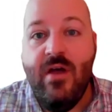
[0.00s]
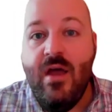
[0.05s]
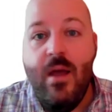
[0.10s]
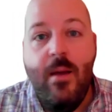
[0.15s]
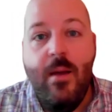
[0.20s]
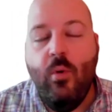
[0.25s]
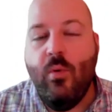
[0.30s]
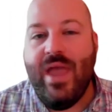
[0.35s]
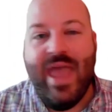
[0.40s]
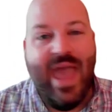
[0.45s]

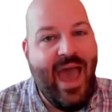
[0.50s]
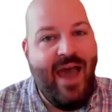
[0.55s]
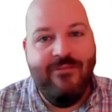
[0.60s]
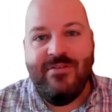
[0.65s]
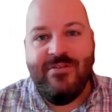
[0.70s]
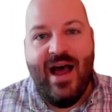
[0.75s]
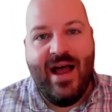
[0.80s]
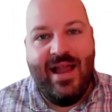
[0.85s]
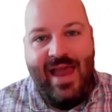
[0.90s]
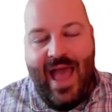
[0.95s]
but we have
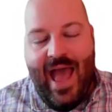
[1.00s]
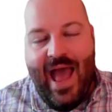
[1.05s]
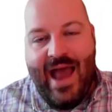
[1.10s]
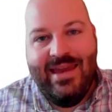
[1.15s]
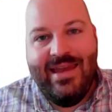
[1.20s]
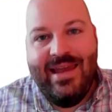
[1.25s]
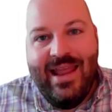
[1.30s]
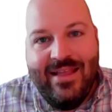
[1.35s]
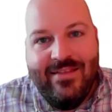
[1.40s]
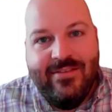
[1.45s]
not had
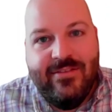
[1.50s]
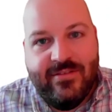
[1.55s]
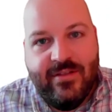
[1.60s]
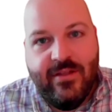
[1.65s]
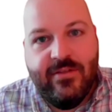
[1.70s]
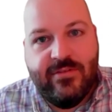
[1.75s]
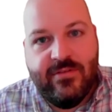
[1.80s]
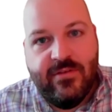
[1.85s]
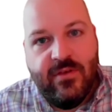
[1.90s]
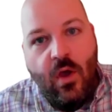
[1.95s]
an
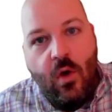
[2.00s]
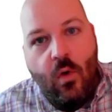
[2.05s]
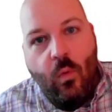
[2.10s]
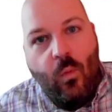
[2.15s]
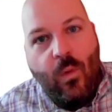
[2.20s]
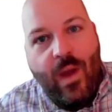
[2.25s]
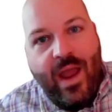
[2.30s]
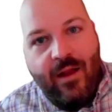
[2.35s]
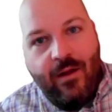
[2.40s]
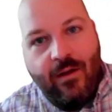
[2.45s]
instance
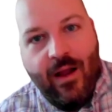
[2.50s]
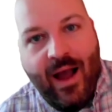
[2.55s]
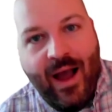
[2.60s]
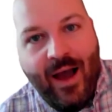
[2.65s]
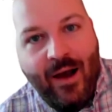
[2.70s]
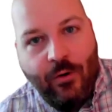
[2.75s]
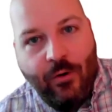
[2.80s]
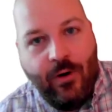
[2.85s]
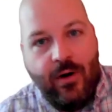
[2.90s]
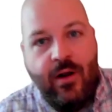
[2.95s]
where
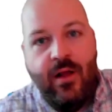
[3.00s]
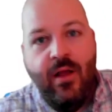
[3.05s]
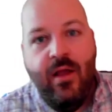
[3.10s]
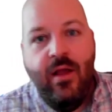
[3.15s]
our